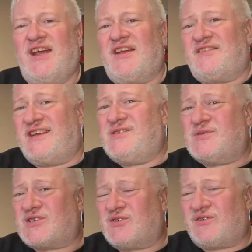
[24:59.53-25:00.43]
These were
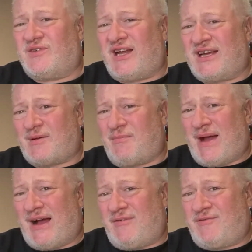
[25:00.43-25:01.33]
sort of like
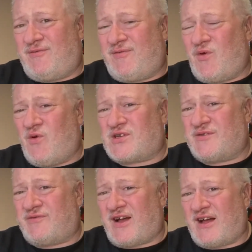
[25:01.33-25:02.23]
about £4 to
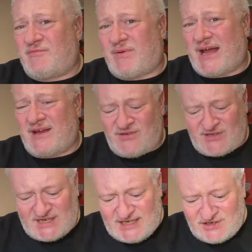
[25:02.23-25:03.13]
£5
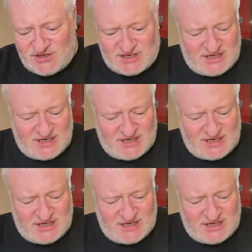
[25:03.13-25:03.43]
each.